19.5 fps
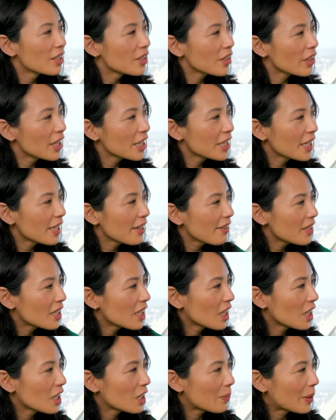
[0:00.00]
So the
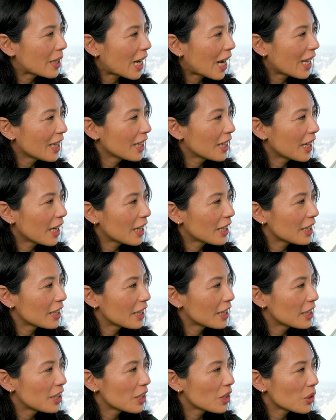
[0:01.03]
CEFC has been allocated
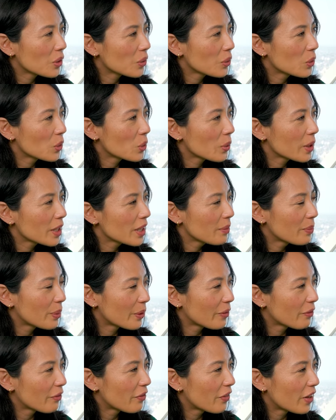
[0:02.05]
an additional
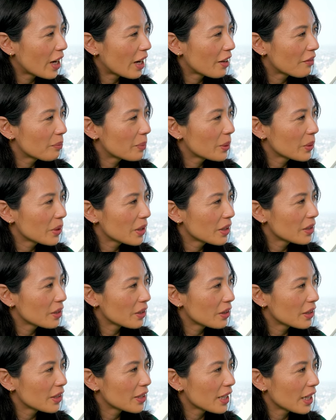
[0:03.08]
$20.5
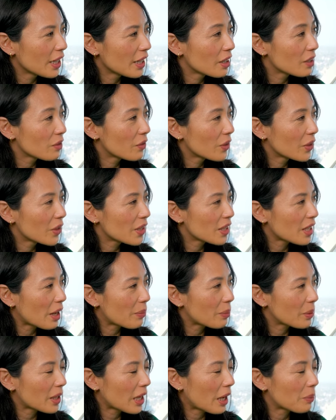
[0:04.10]
billion in its first
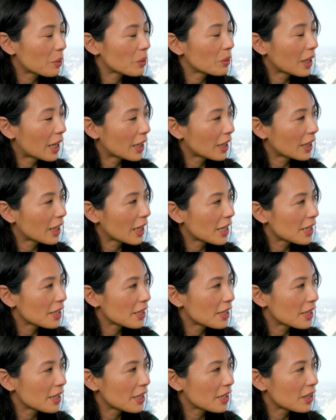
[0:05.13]
capital
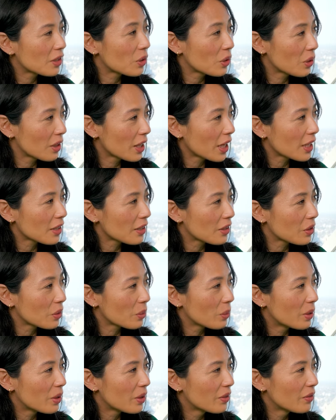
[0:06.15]
allocation since
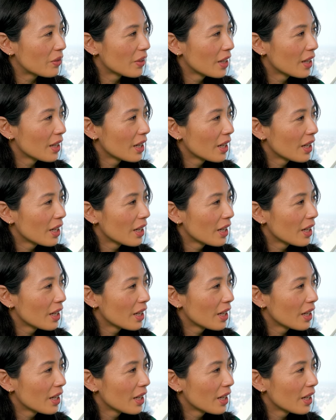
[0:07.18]
2012.